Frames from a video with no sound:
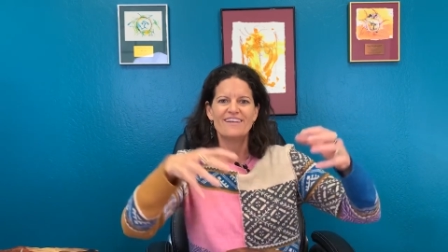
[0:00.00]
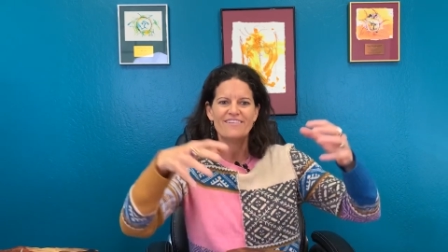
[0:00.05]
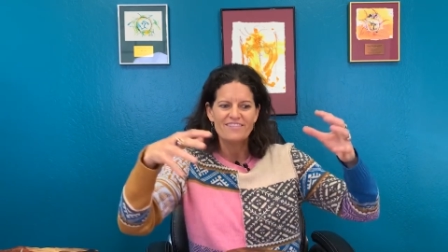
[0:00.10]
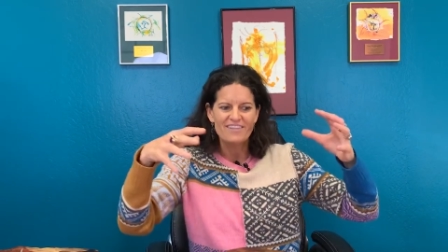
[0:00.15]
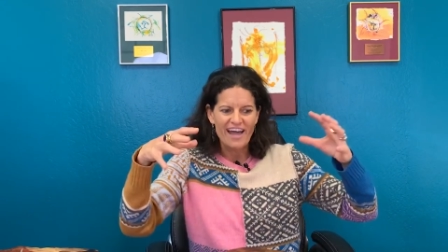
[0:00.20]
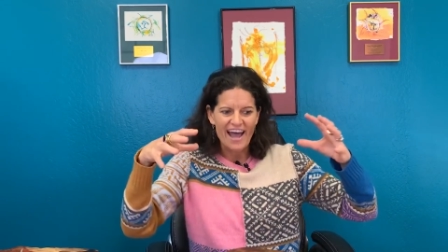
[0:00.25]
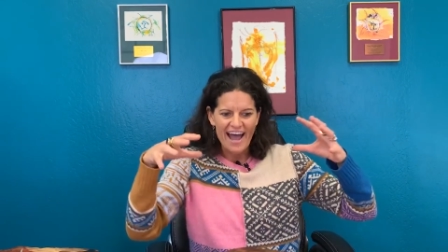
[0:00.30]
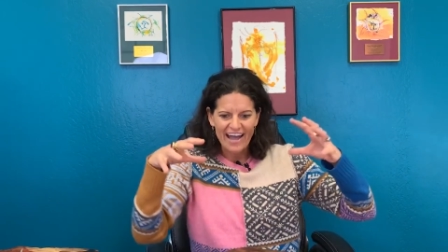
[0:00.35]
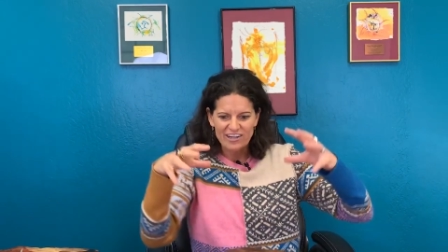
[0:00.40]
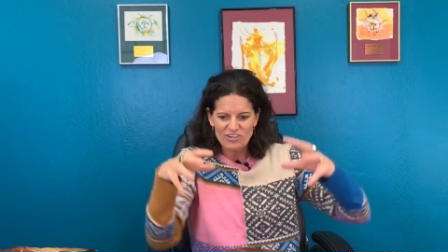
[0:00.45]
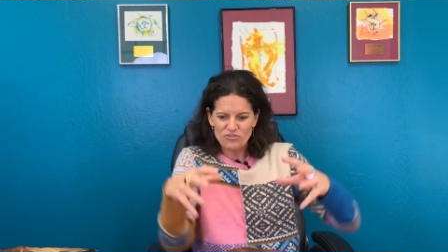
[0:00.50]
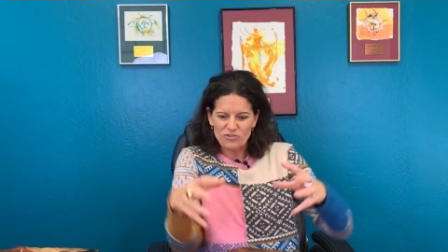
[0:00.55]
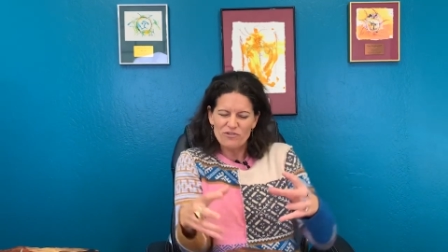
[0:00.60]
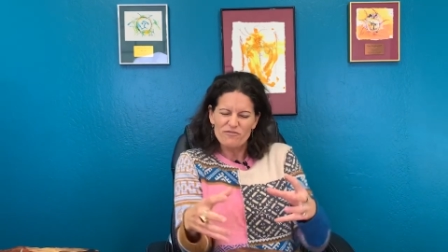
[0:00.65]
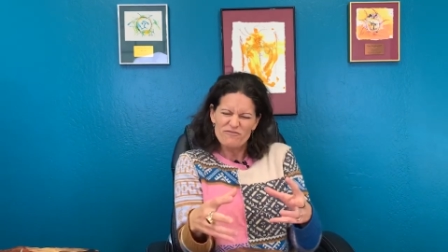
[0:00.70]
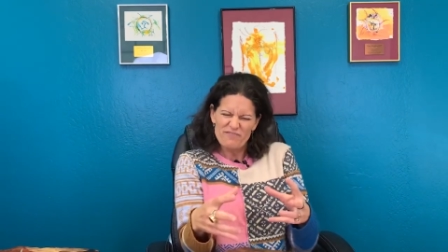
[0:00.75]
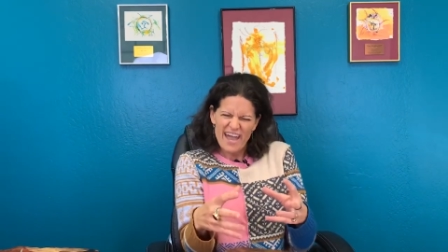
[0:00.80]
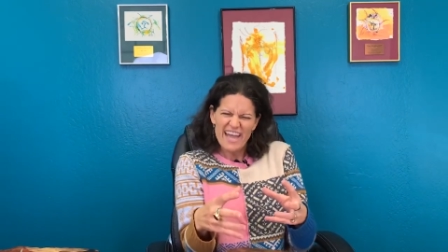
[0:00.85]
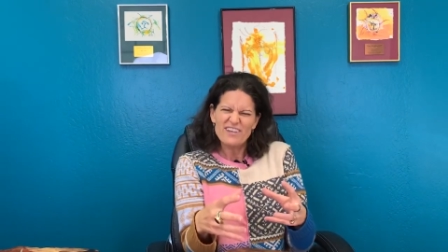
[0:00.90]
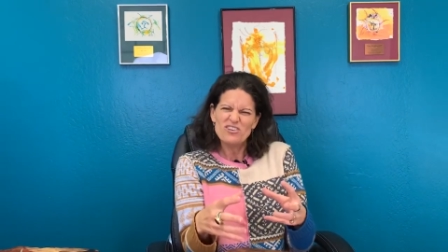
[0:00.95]
the
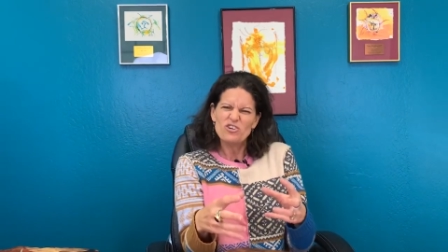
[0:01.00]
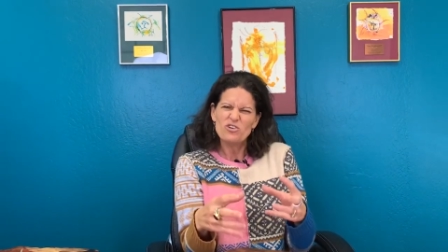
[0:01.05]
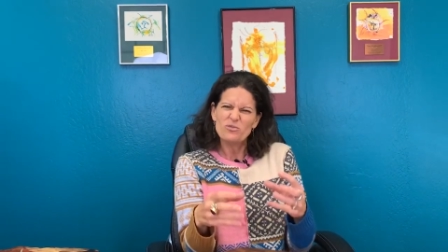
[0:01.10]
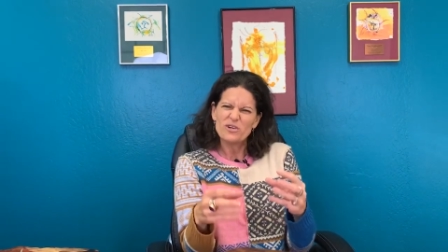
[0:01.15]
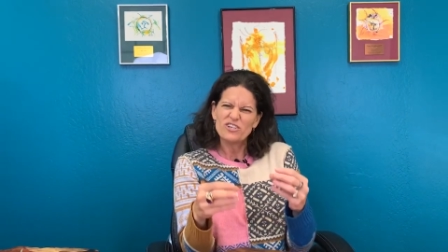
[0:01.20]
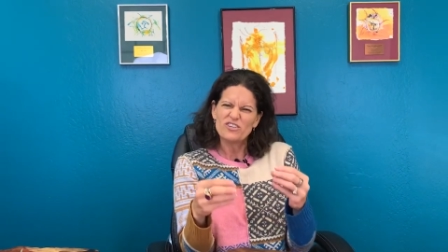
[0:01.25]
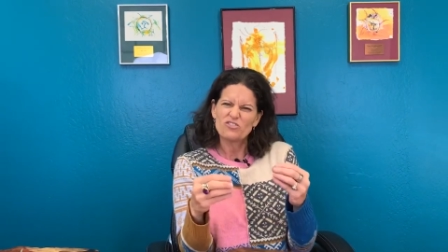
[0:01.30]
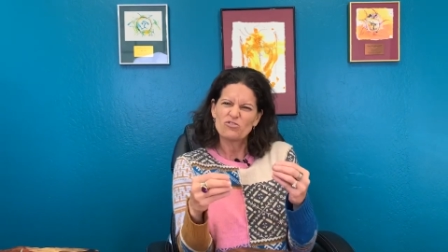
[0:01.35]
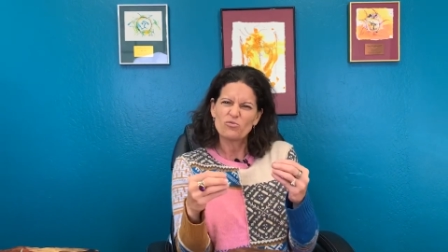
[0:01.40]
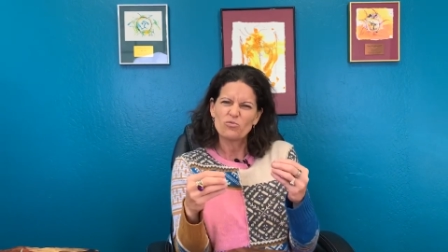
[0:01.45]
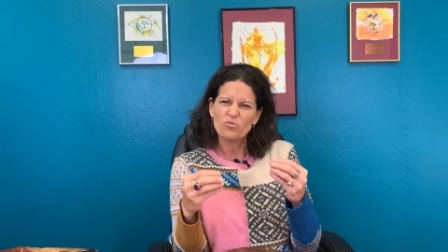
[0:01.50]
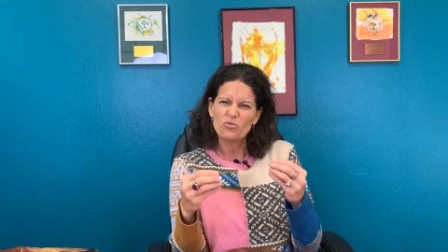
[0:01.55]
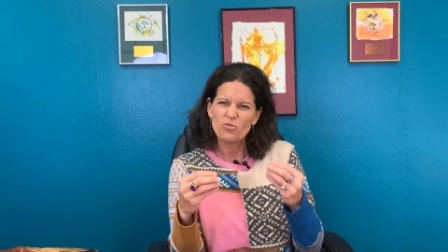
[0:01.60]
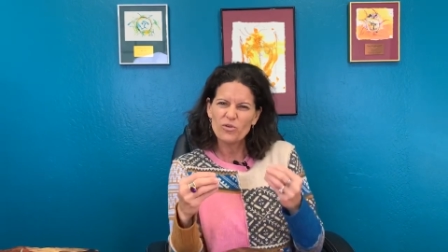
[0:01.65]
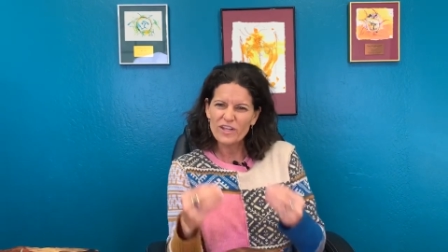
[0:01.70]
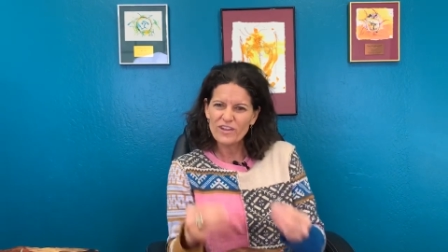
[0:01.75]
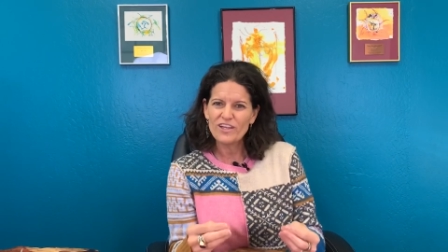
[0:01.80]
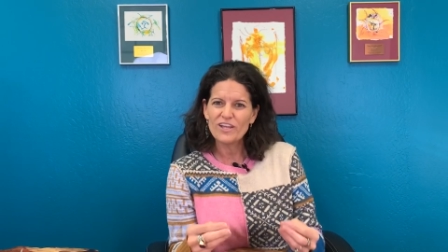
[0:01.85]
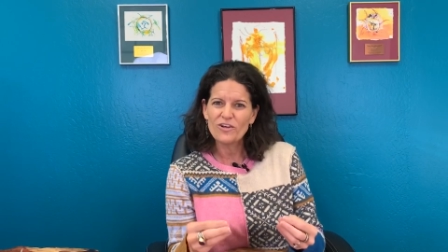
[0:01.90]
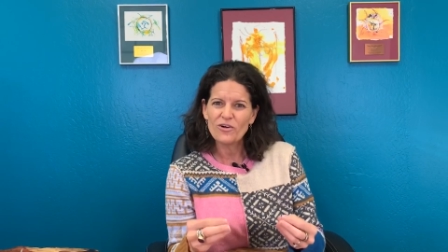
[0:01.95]
actual venue, which is
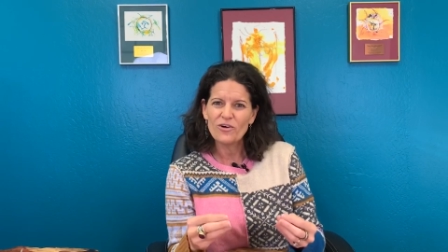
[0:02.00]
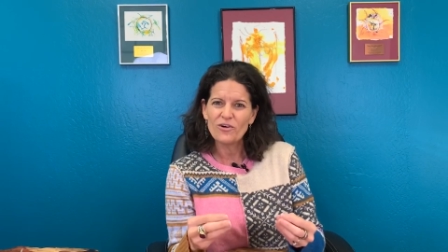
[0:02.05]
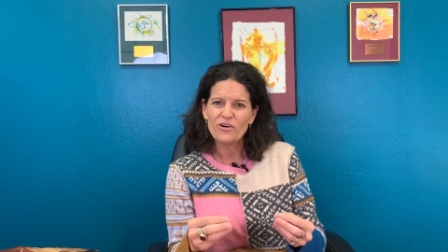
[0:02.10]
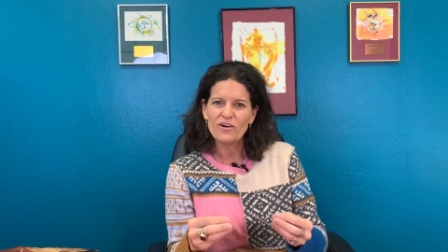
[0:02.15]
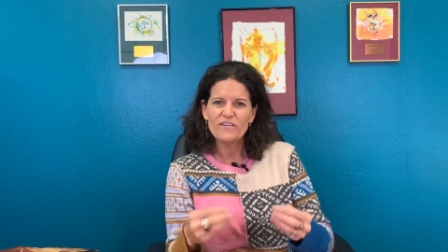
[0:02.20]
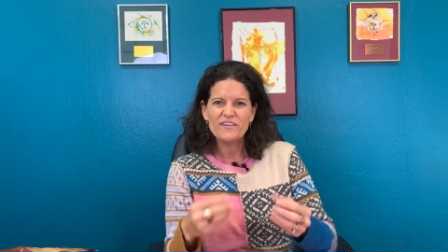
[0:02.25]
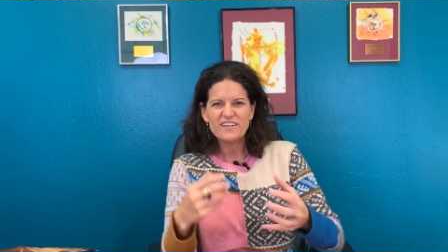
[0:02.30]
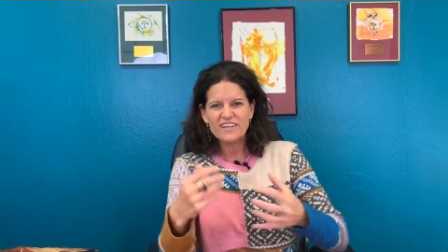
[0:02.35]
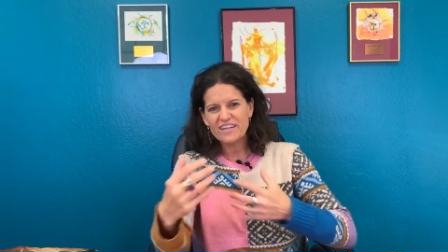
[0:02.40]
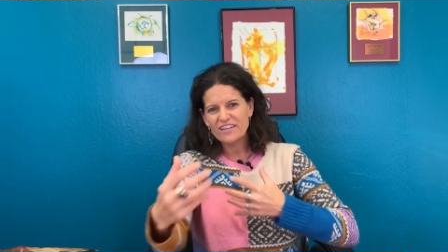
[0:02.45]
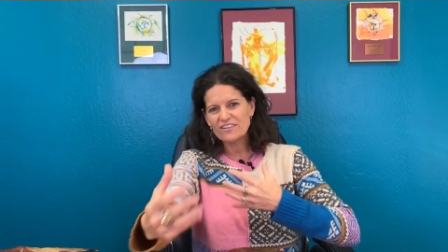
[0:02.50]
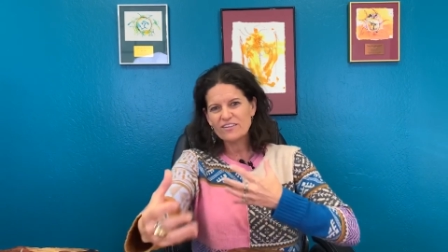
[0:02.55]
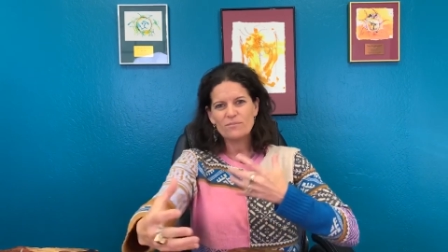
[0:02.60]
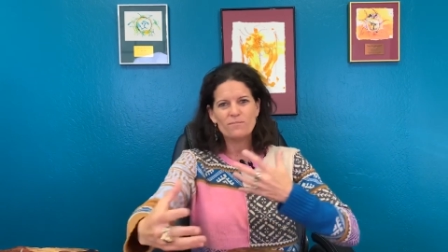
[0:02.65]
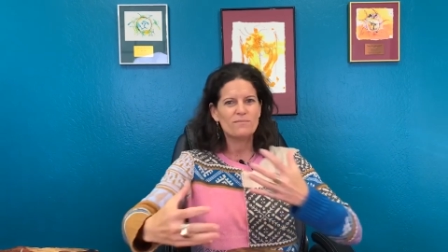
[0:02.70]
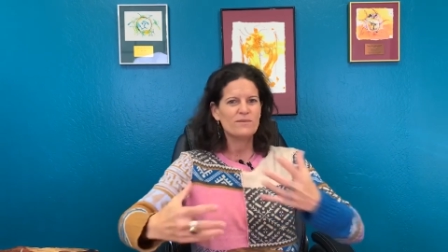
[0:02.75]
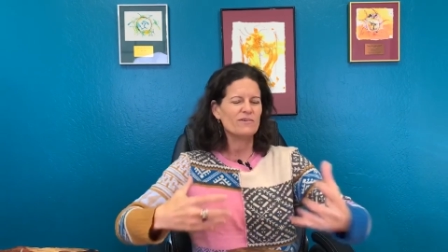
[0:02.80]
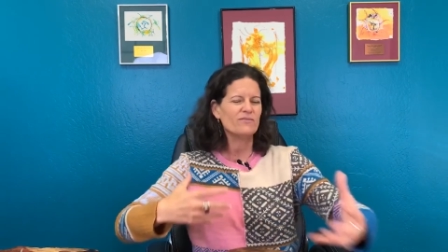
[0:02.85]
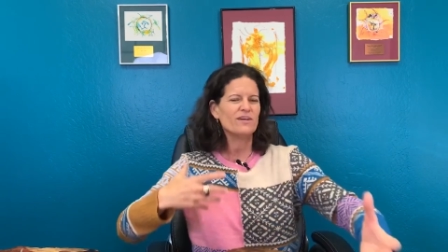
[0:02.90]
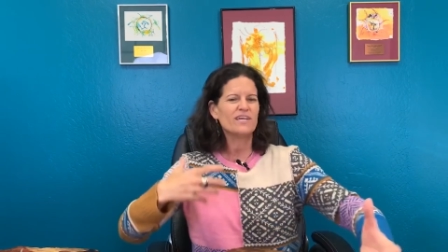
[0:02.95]
really cool, and we get to
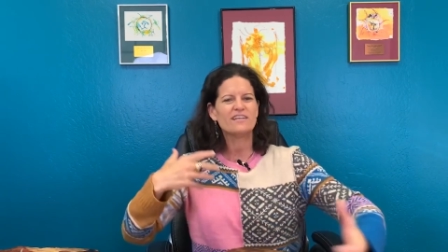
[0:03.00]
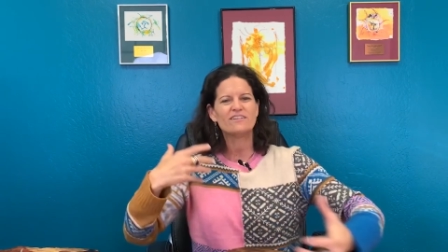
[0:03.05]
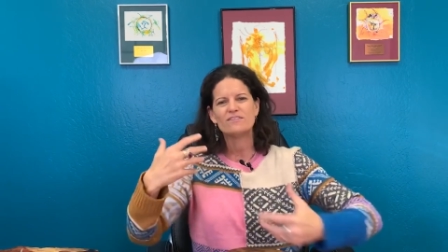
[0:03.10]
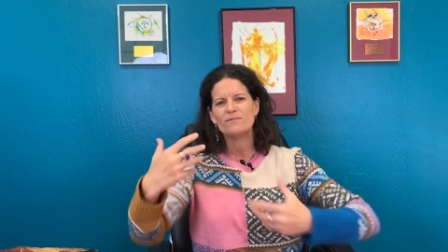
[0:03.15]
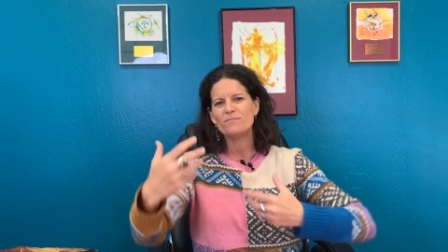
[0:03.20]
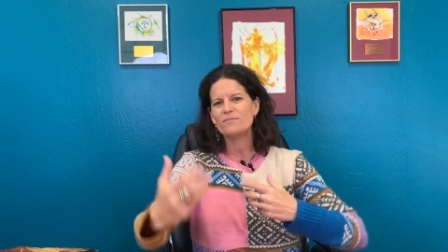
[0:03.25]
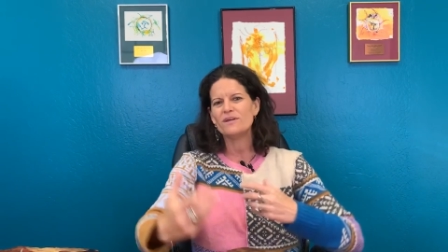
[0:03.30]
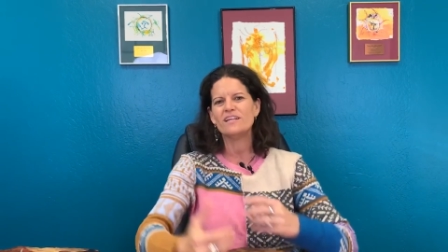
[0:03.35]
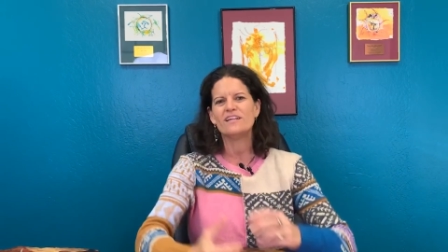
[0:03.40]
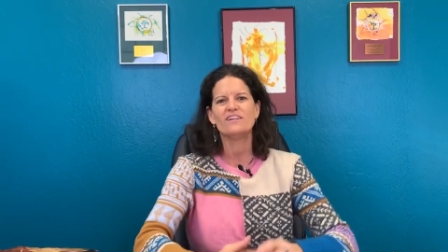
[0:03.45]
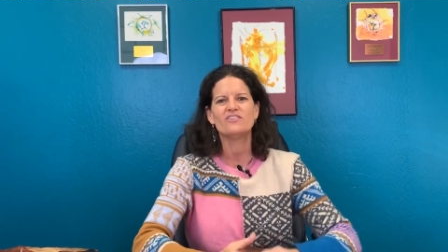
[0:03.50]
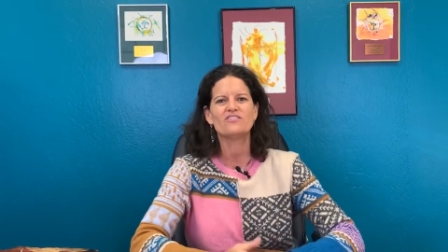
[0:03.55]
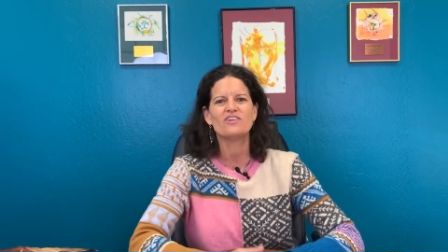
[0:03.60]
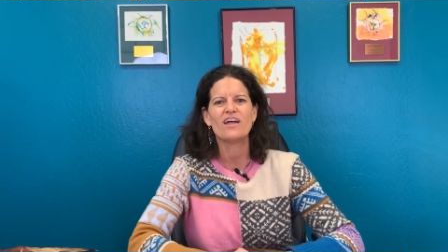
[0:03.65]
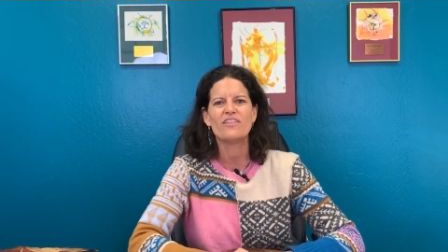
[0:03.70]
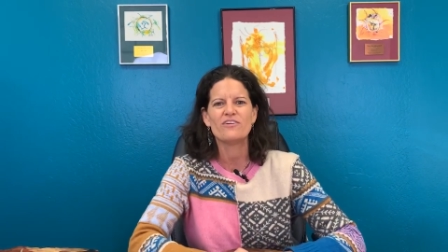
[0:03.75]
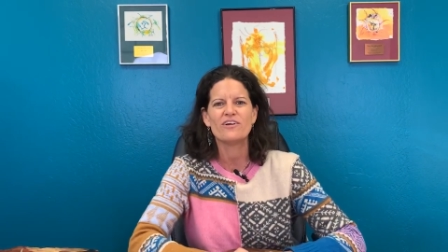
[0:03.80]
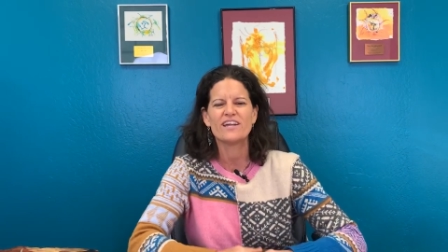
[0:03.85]
meet we get to meet each other.